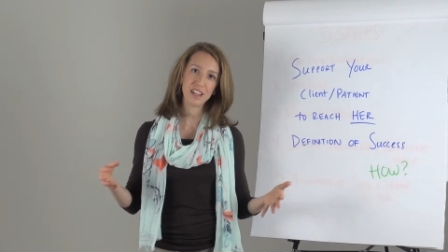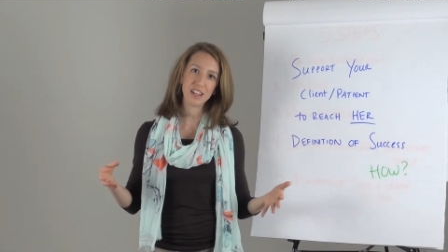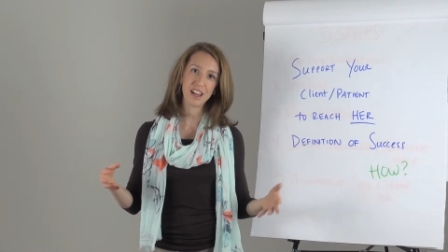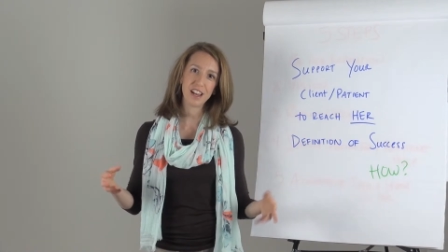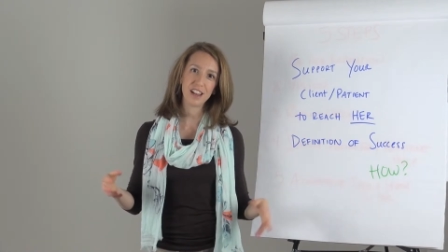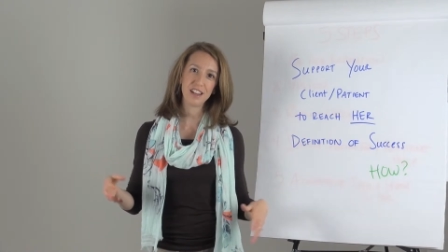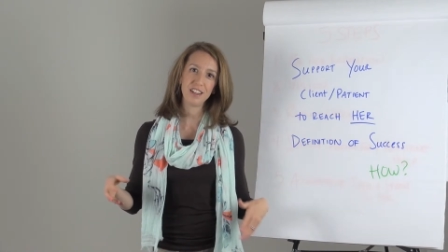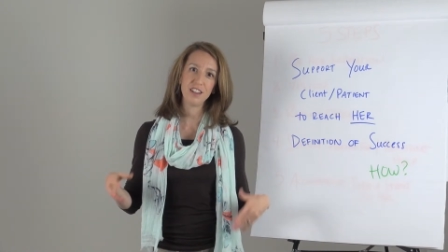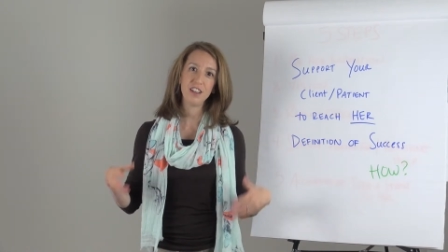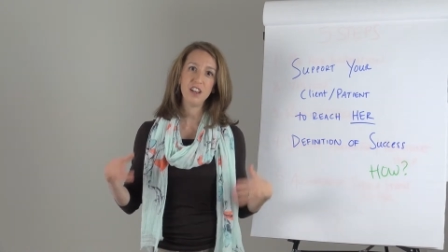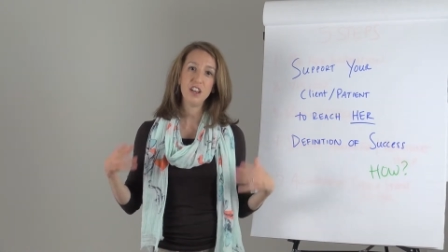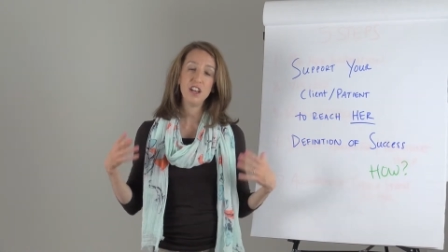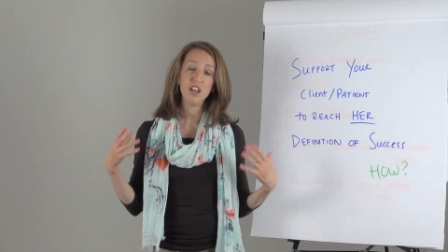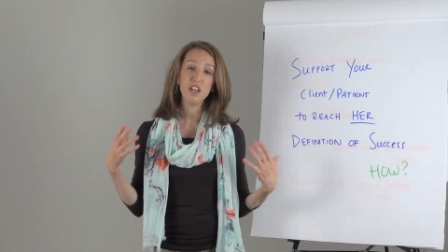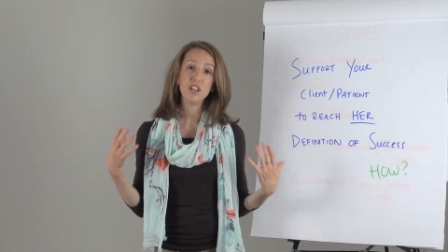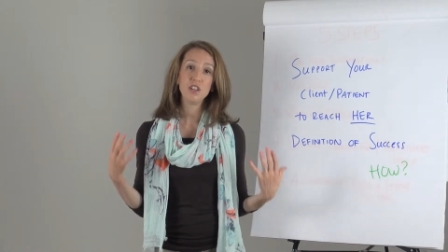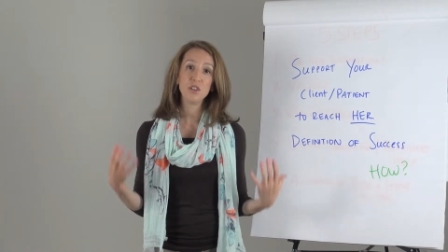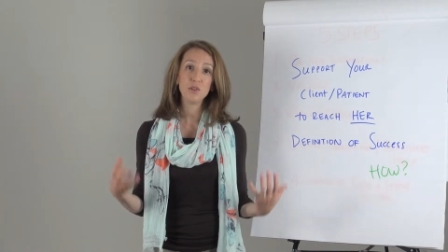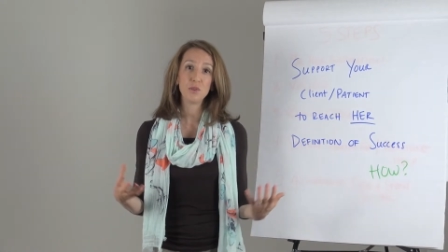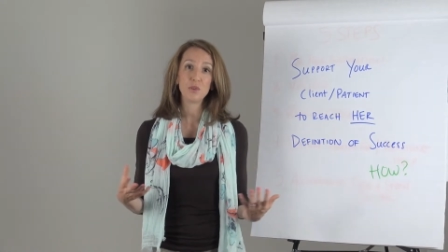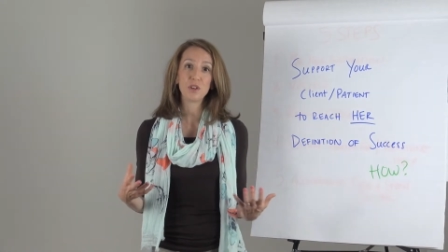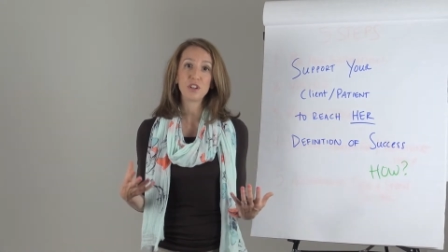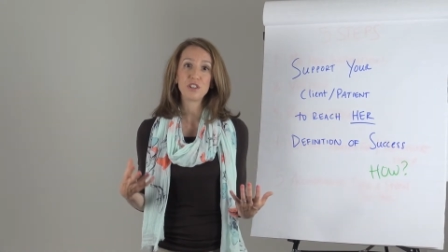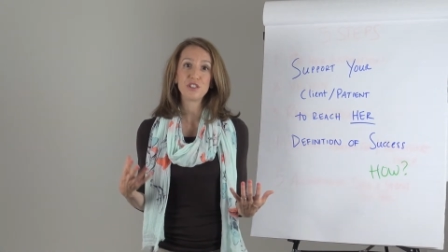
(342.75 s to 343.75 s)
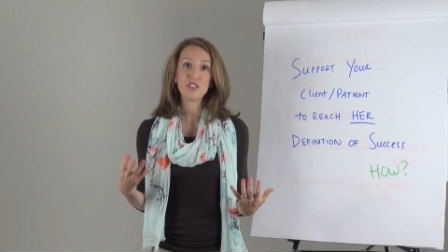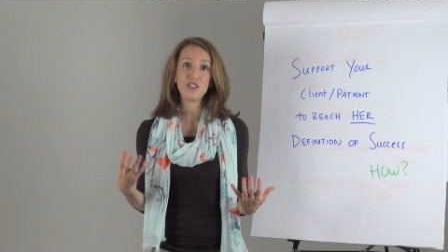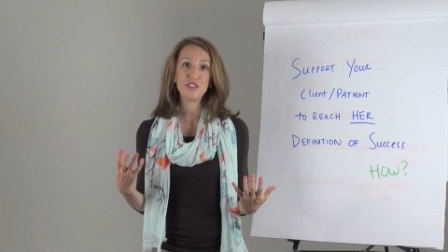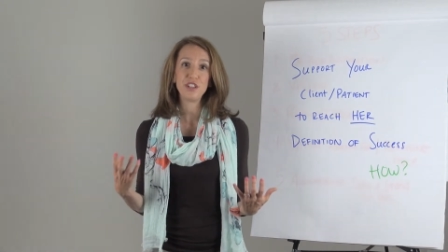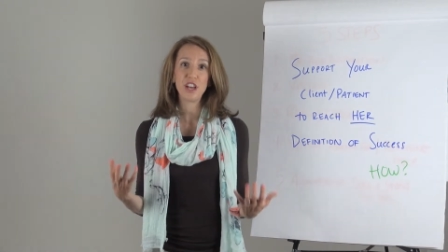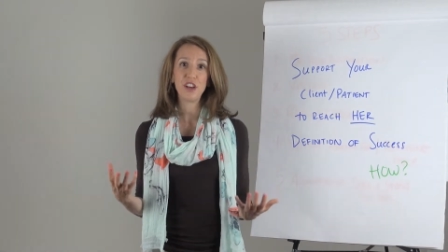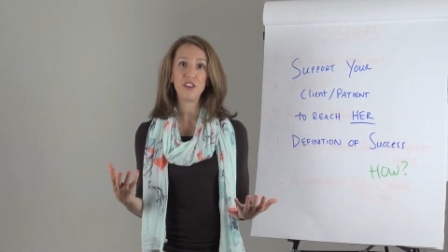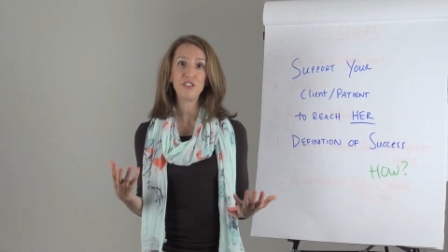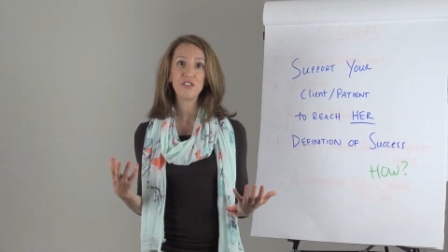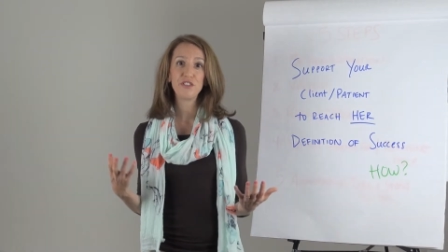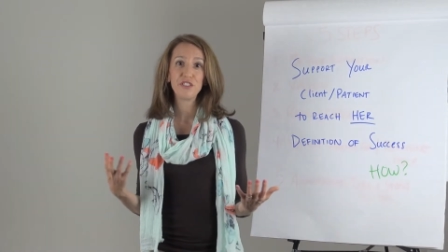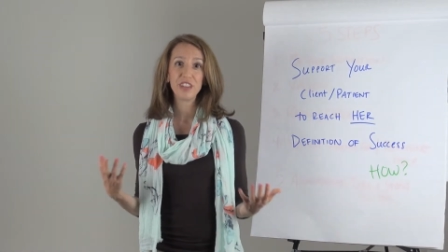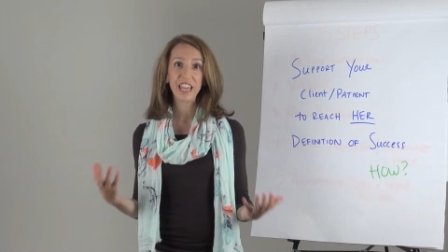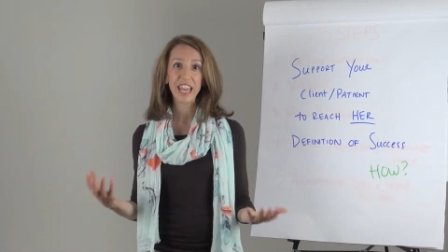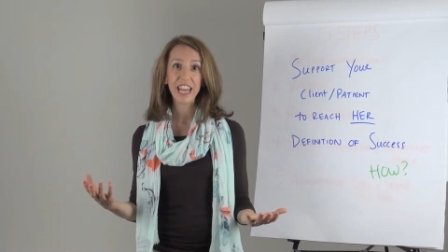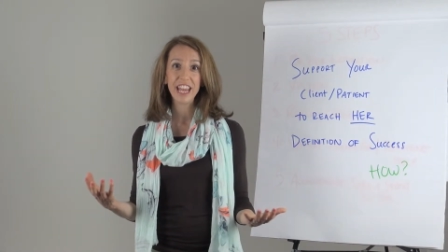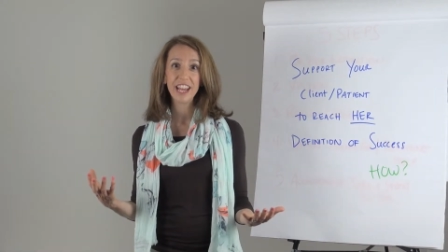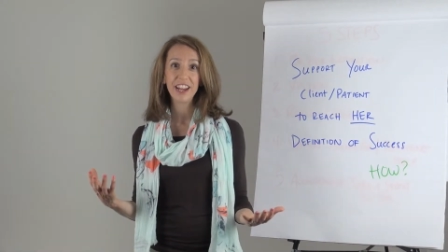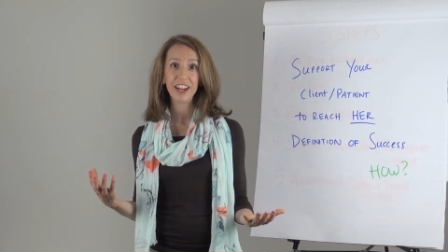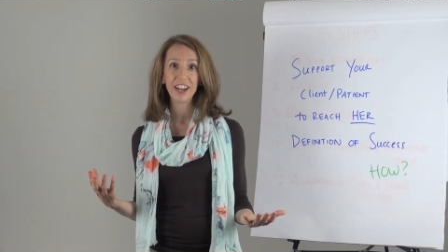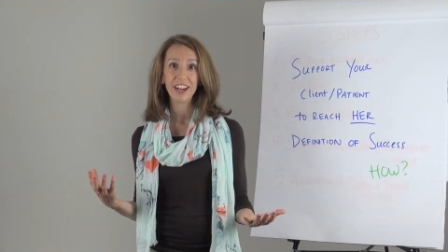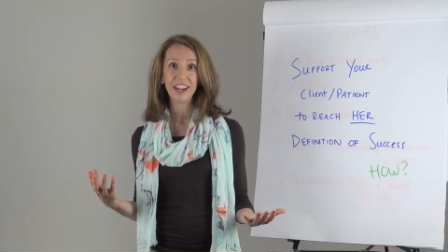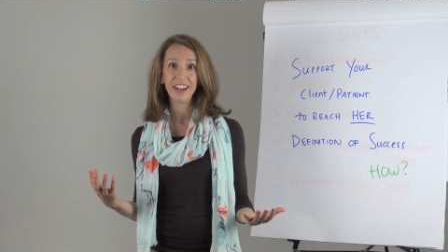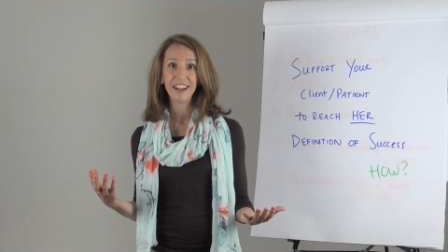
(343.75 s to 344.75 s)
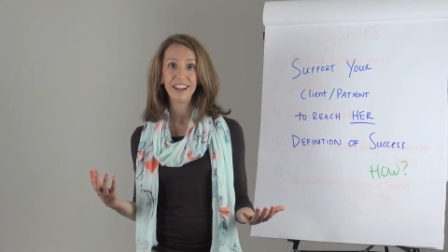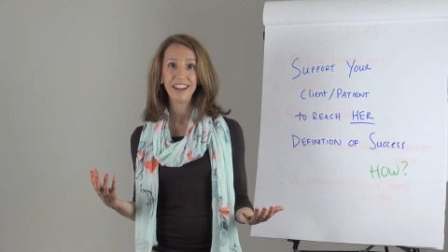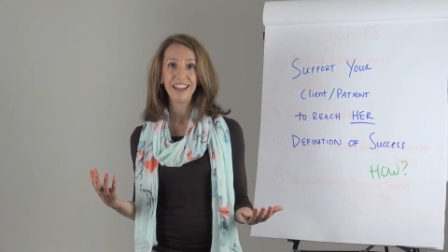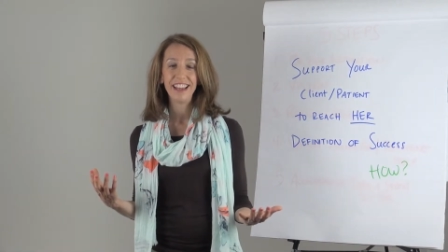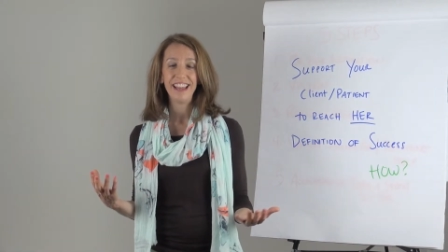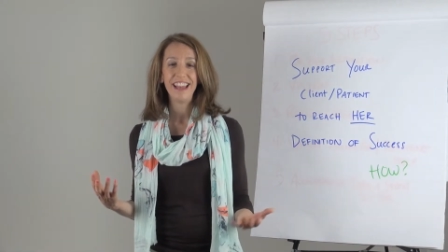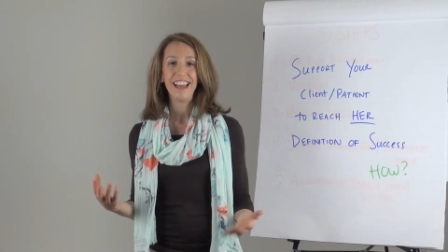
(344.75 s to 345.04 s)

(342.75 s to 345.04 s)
on your self-care.